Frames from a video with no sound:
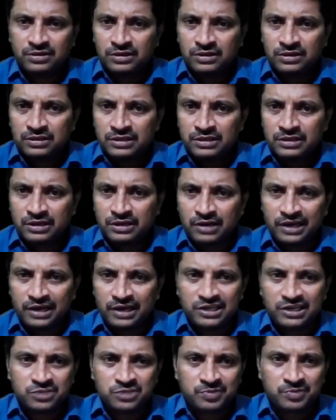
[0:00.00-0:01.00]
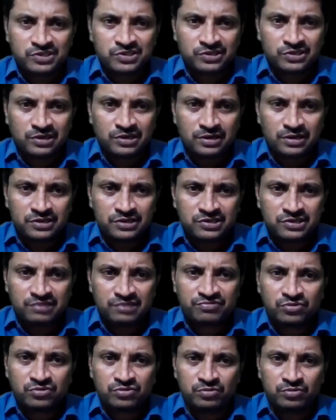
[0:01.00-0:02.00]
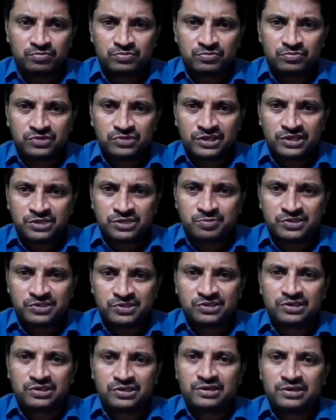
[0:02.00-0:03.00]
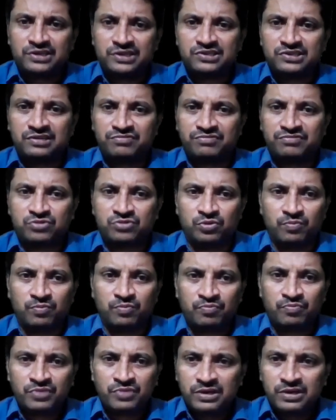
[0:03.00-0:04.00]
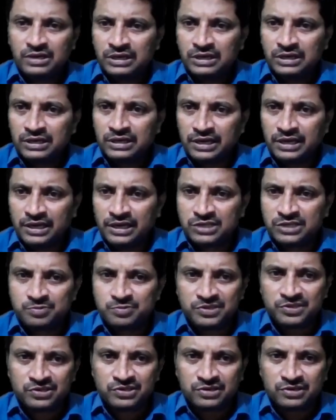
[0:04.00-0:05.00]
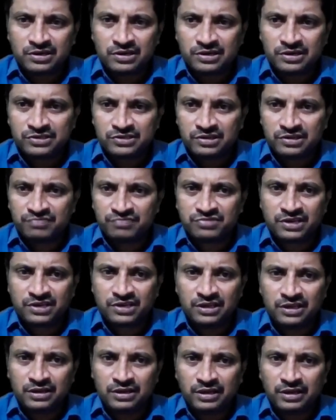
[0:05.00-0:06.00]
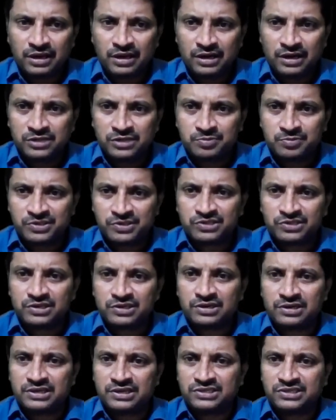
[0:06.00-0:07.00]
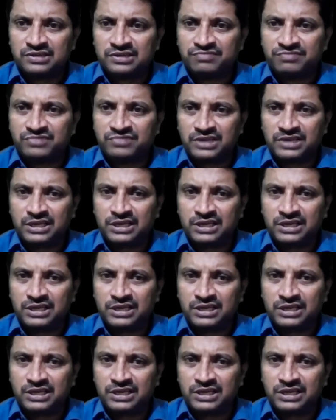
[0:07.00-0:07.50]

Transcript: Then I is present on right side of 2, J is present on right side of 2, K is present on right side of 3, L is present on right side of 3,